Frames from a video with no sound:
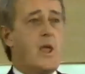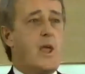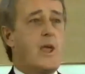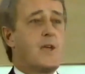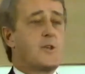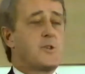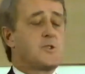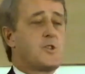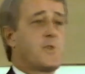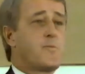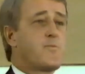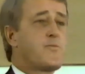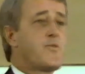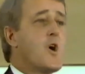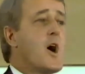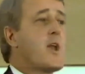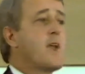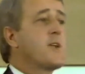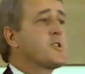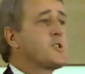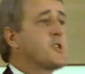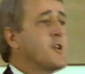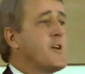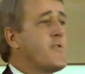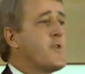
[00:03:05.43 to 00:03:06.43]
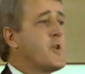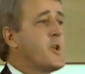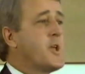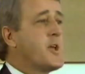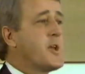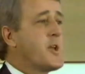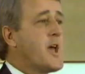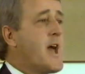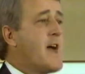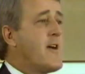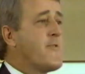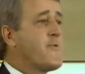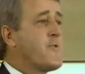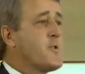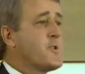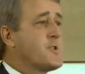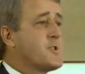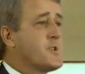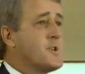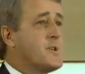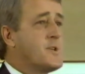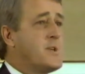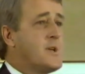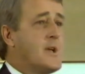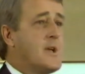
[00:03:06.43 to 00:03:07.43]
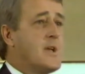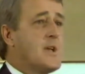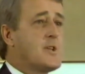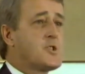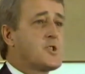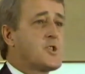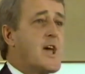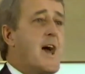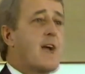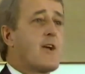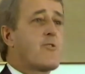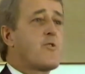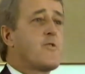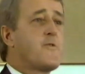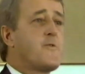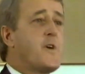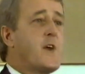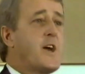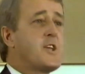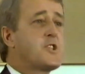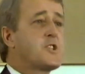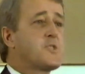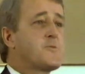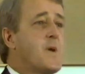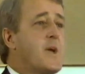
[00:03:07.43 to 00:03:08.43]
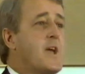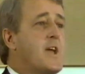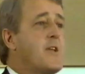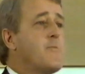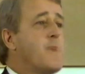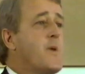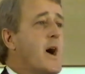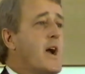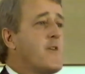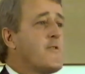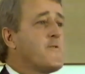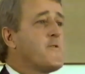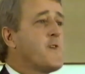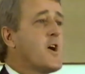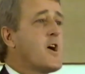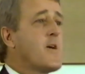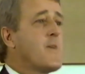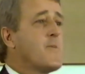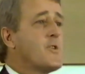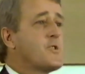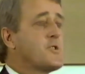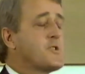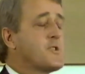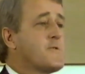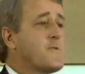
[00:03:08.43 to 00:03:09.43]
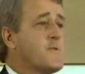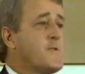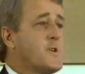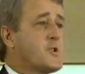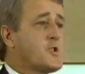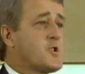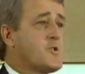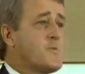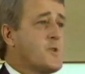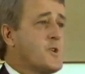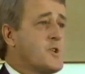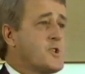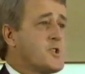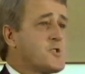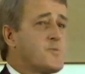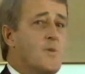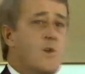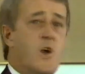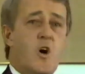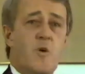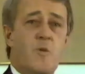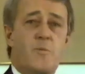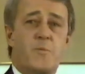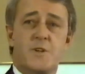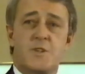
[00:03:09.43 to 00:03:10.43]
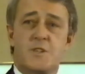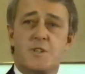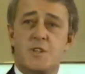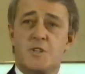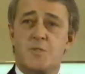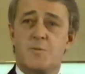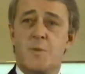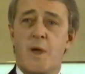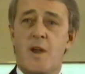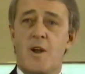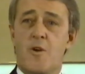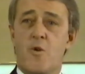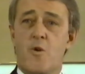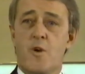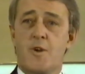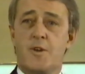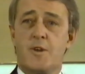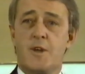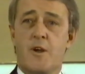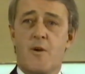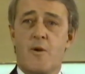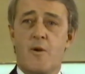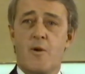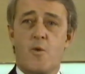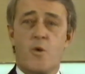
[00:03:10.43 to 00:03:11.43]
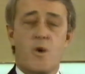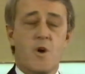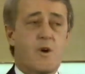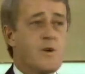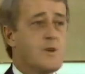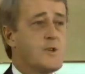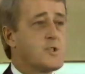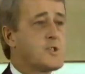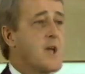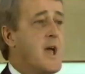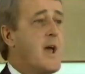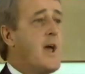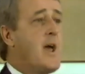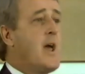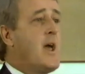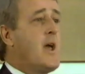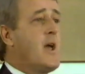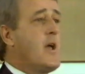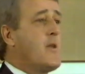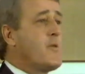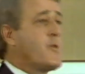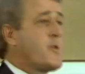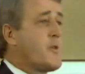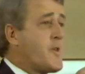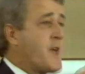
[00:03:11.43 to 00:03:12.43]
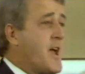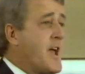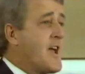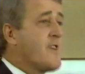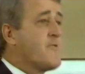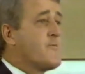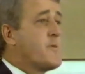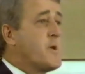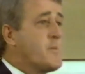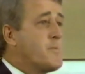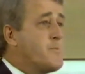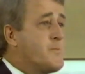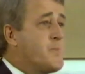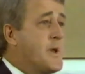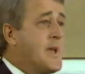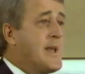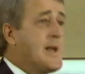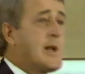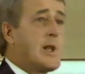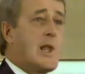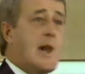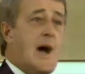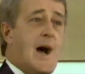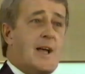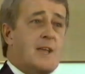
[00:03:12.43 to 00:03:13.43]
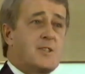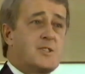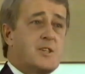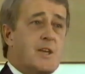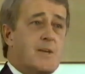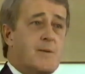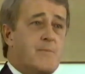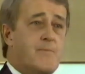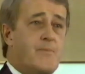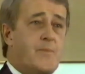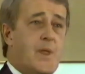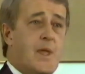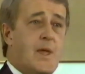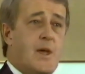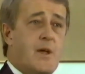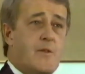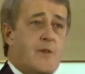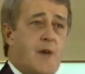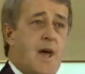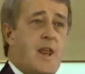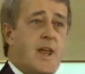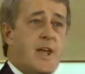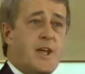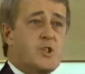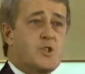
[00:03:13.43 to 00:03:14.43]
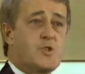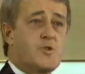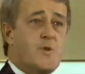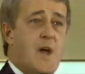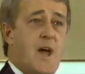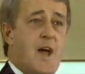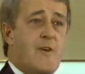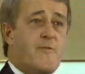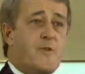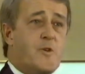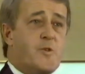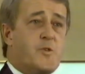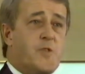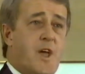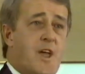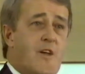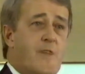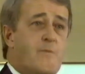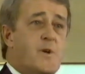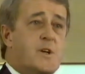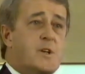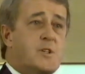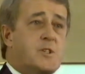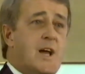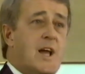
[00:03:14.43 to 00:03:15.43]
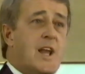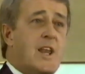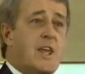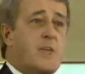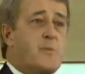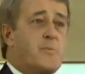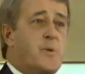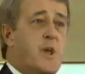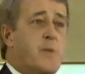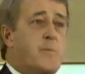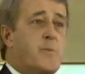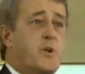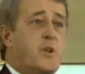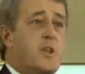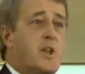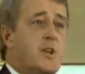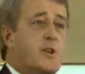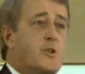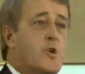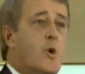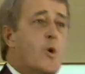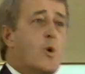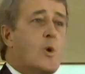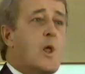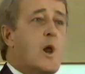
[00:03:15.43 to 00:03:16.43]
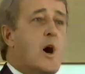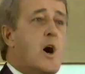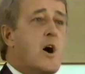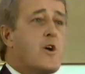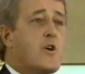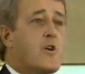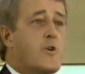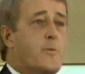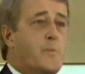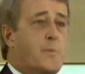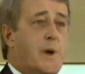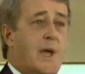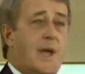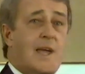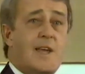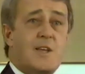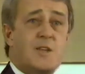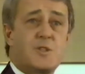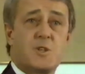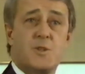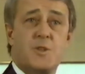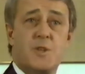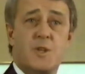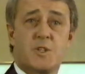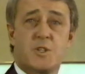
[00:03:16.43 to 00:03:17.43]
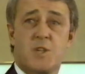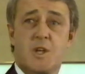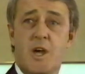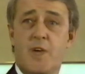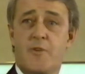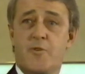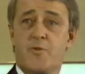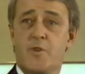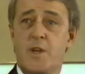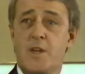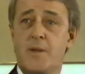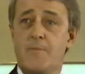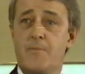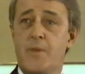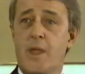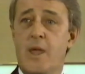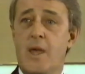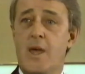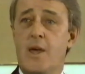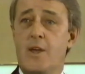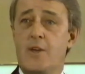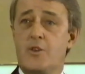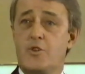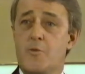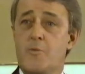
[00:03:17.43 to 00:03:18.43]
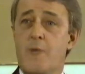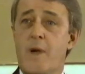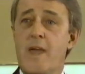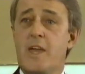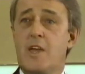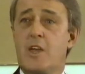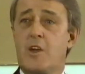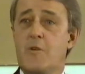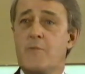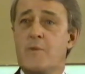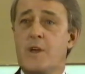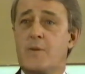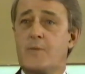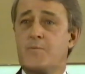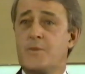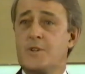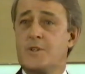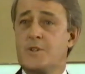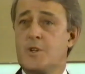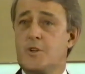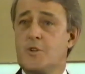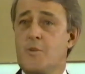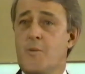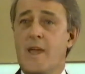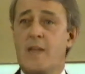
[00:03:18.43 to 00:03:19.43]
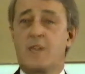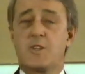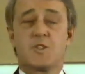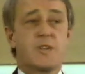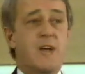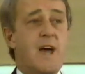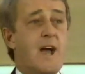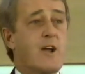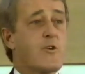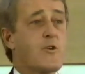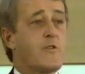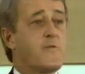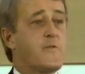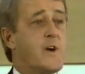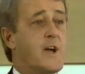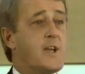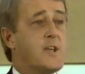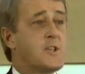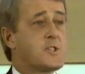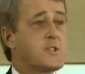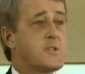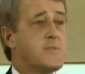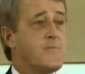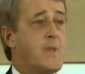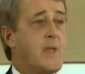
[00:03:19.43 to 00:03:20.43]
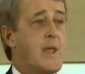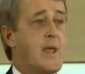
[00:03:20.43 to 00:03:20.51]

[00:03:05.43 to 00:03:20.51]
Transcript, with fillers: is that productivity and effort and sacrifice made by farmers and fishermen and small businessmen and ordinary workers, that they have been penalizing that extra effort. They've been telling people that it no longer pays in this country to make commitment and to make sacrifice